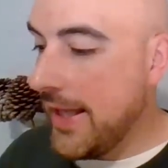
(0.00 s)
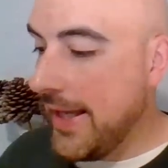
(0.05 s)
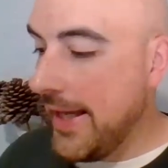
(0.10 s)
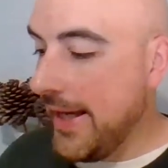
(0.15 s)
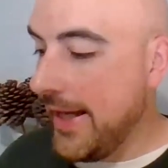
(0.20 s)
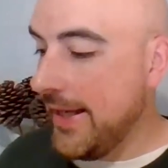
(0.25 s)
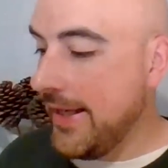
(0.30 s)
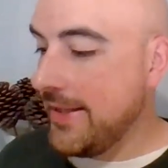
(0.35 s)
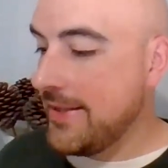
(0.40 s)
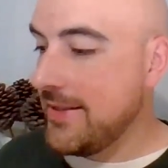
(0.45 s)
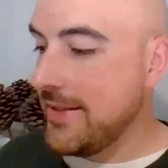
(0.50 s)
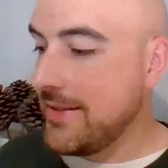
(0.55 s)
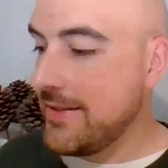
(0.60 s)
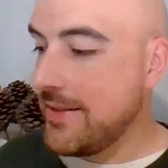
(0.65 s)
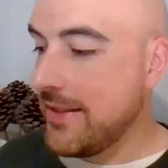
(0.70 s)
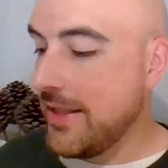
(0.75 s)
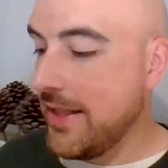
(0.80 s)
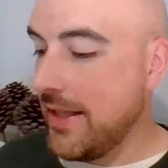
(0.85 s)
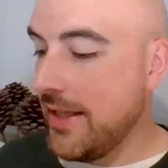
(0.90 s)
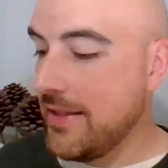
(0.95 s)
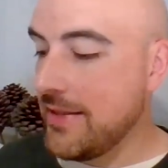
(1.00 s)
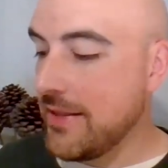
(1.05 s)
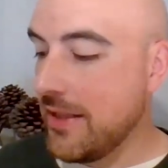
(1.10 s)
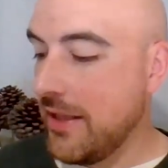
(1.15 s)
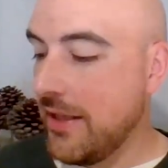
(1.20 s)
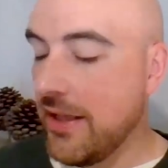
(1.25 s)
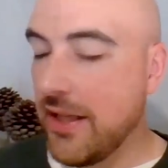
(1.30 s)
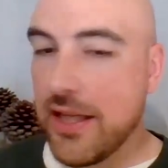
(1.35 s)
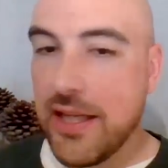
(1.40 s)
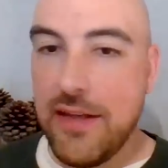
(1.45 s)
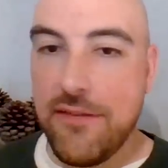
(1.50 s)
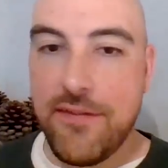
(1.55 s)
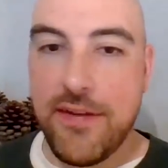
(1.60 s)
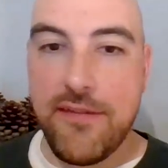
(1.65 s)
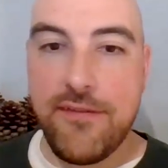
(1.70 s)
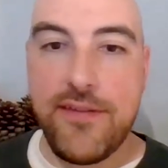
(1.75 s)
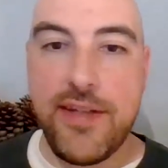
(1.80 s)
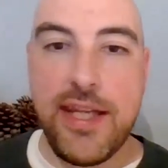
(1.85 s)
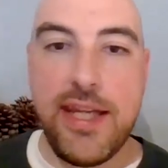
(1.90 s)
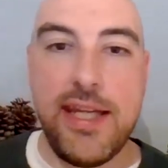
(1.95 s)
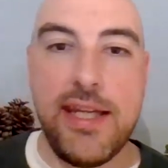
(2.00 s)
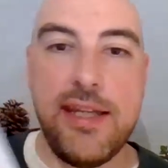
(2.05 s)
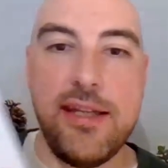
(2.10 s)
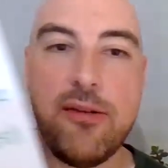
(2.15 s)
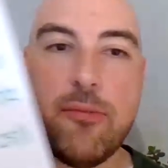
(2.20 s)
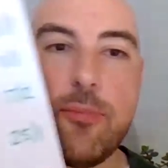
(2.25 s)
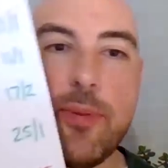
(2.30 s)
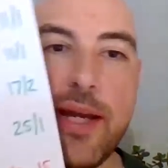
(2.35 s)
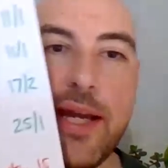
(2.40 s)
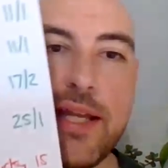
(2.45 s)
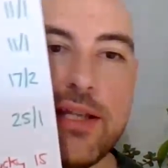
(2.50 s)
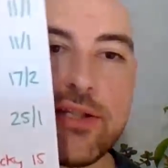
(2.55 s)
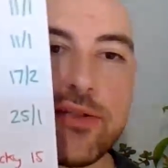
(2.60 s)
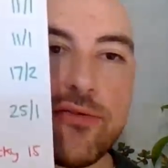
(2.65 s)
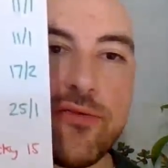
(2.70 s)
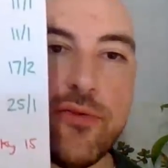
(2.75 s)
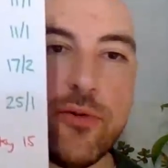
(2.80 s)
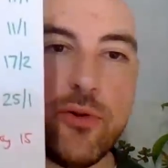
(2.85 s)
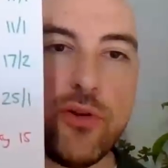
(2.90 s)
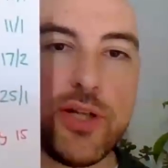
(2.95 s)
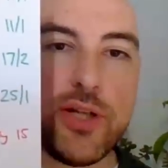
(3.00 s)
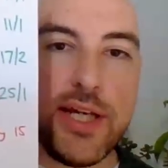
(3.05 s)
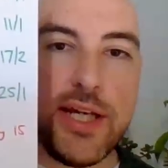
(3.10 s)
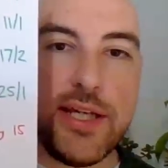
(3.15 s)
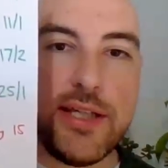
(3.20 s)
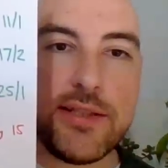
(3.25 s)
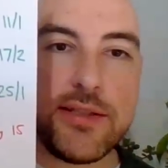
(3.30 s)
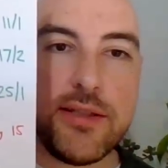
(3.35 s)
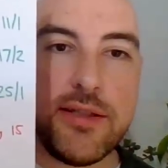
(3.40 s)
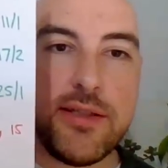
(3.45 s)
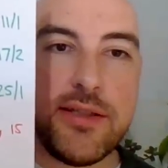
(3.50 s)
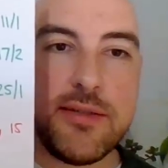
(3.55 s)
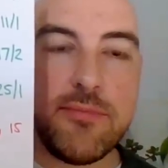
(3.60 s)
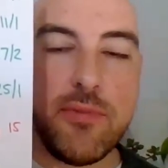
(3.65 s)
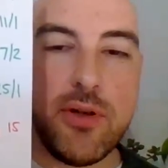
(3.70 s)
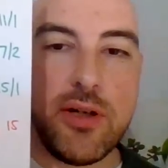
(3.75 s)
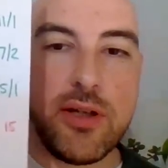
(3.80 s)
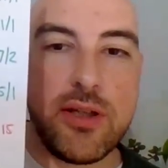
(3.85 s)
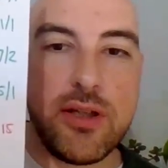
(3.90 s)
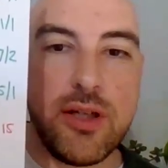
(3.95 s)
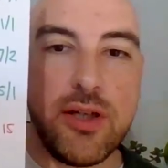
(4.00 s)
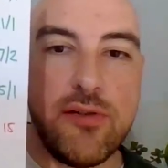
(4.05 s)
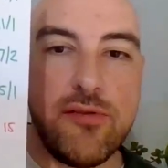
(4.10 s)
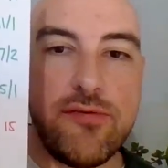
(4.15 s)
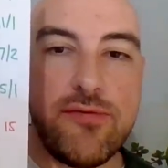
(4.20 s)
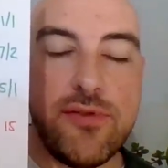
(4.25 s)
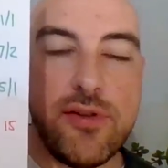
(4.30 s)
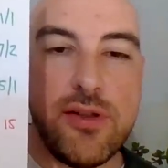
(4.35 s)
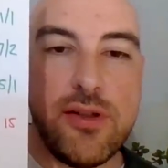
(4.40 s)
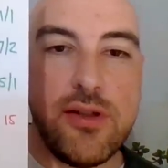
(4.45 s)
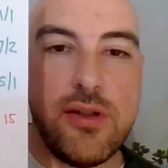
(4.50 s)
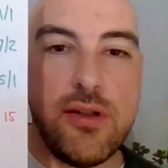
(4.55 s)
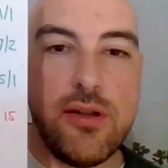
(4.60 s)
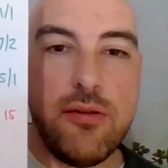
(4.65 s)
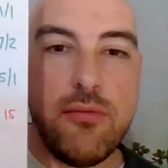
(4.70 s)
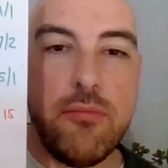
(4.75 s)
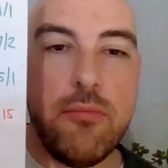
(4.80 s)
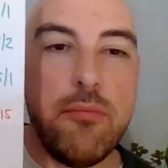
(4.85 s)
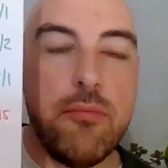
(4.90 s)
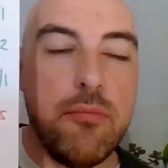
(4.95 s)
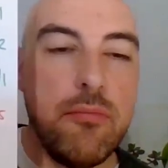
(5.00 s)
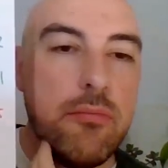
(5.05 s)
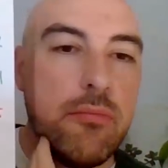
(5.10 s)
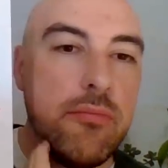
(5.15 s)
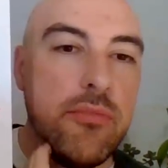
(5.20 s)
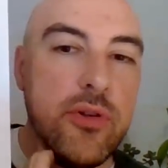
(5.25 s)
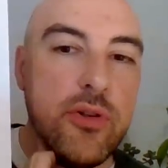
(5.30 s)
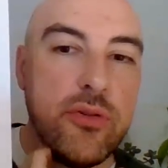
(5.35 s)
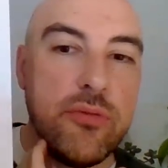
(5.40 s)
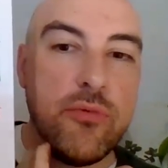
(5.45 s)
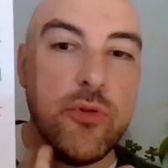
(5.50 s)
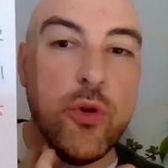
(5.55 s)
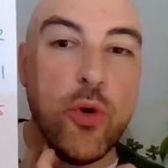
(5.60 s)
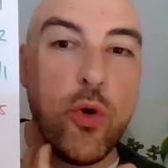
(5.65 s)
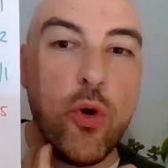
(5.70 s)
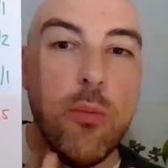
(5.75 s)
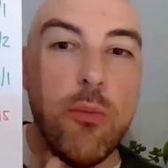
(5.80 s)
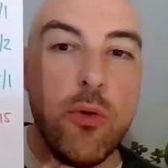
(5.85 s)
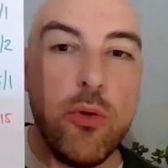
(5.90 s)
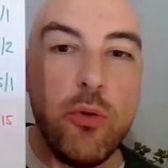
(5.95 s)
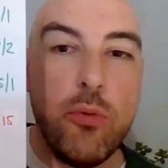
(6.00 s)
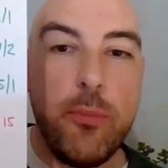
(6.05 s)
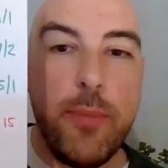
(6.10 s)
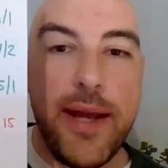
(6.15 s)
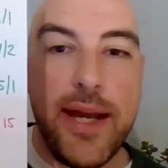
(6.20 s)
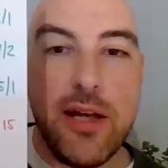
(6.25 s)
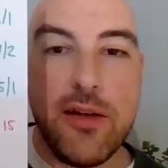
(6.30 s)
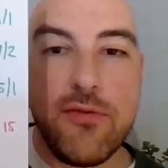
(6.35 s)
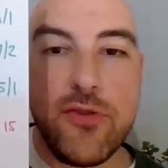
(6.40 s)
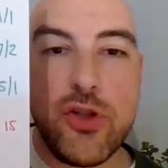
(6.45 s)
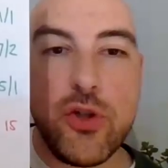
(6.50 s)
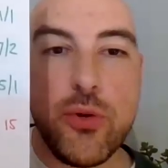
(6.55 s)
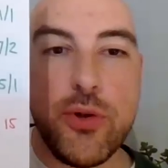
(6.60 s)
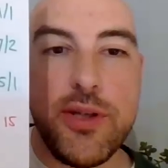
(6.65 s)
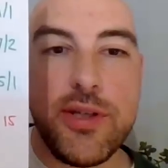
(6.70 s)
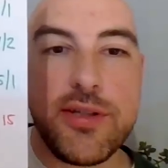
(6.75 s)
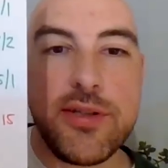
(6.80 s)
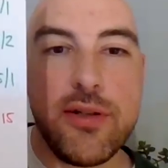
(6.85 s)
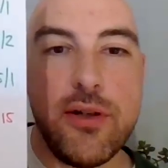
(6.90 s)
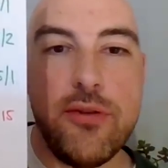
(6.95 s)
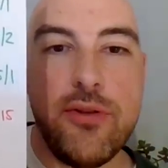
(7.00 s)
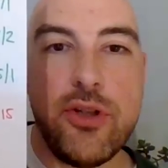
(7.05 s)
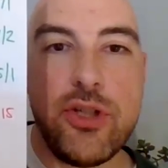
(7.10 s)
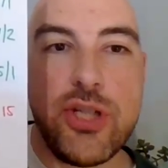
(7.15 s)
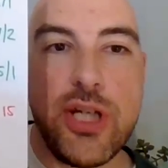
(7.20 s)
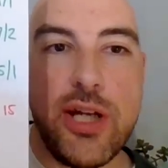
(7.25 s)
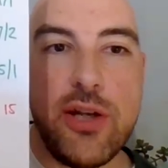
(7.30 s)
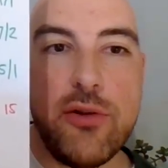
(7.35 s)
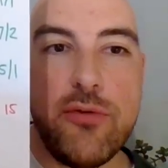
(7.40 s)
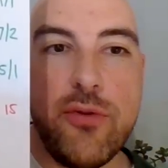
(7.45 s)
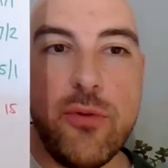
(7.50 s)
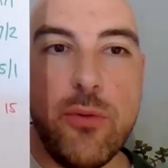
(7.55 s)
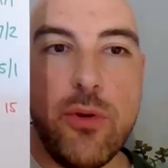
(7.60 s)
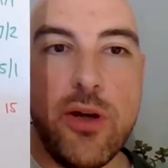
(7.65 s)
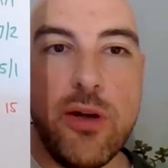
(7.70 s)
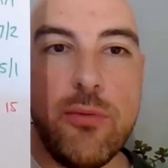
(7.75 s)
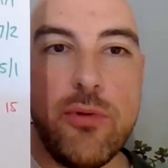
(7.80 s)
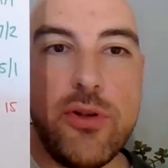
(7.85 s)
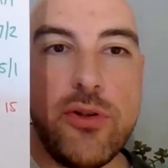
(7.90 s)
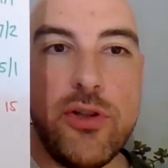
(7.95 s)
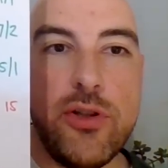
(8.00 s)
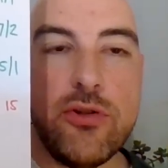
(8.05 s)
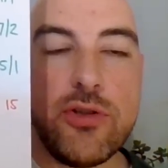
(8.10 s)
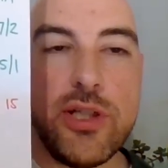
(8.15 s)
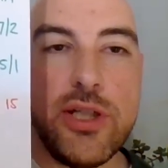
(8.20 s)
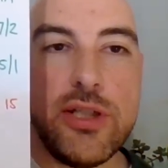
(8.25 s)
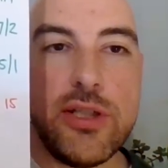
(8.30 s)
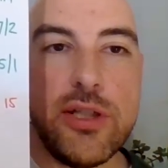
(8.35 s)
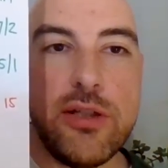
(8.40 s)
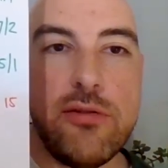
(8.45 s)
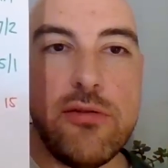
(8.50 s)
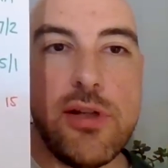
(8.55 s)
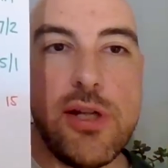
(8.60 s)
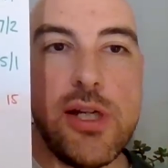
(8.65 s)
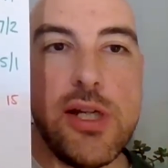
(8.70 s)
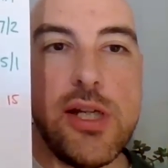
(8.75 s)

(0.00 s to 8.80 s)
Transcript: And this is today's lucky 15 bet for the day. So this is my kind of normal bet of choice on the channel for what I would usually do.